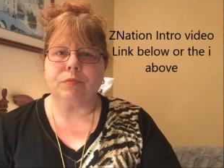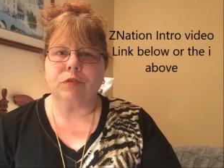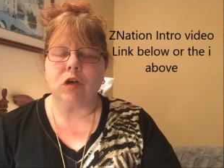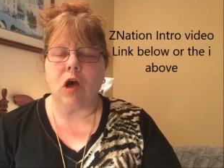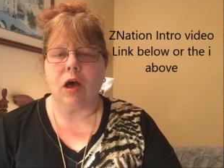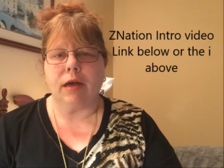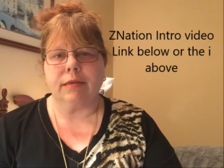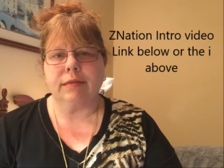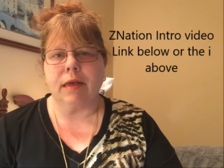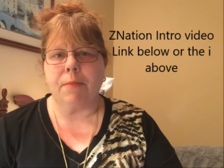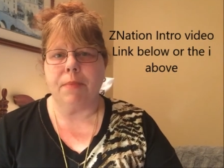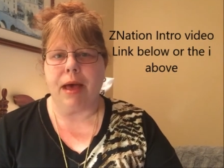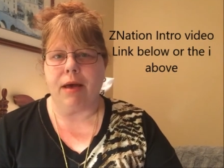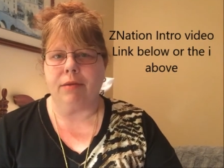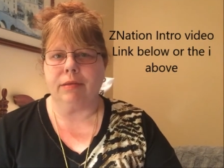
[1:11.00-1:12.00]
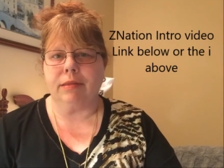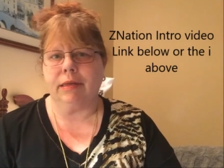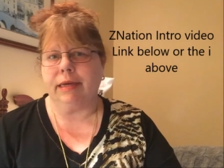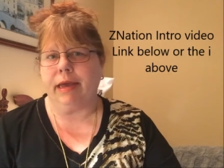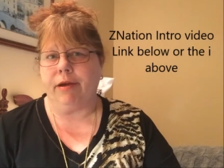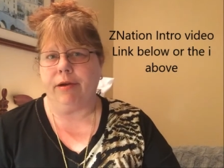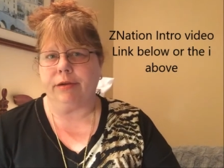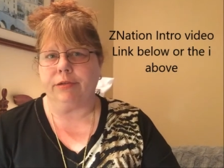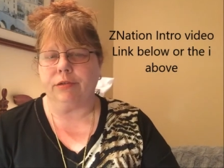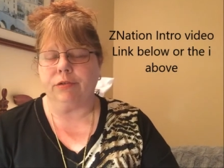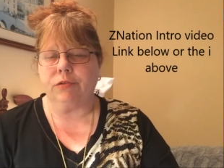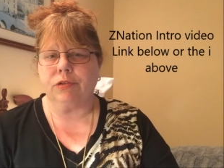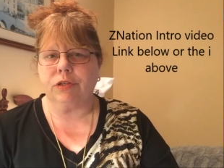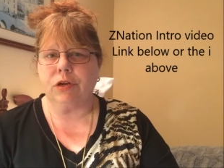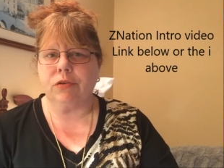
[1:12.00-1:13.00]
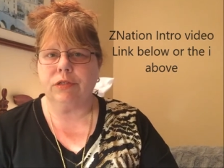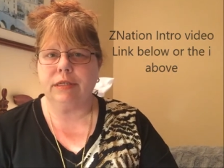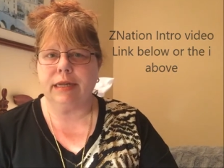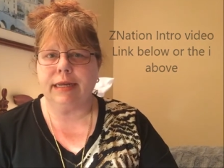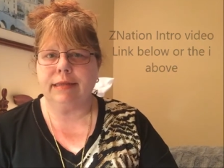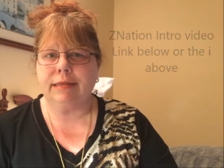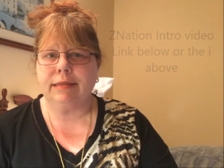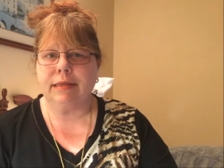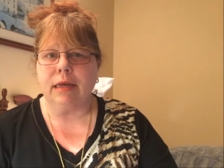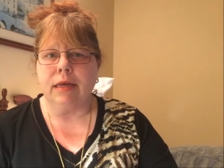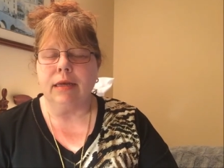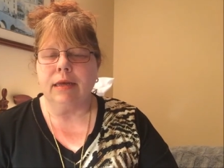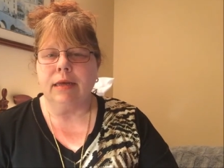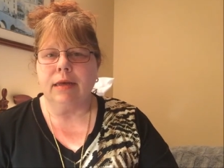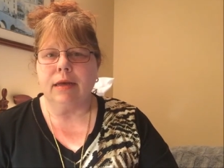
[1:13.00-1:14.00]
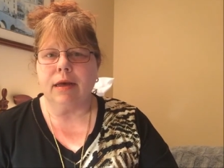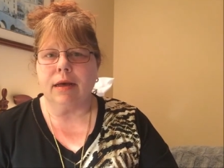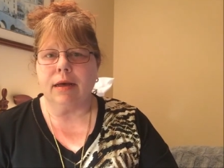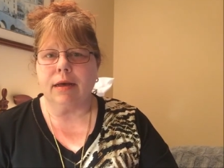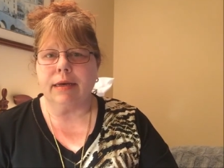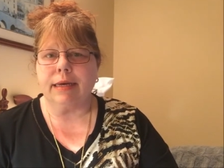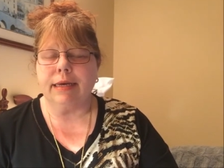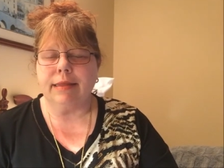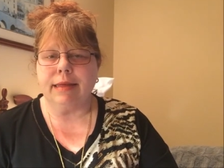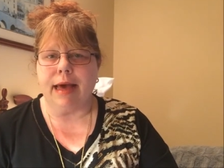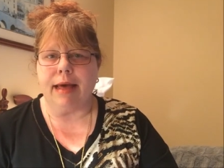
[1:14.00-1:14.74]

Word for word: talks about the characters. So today's Keith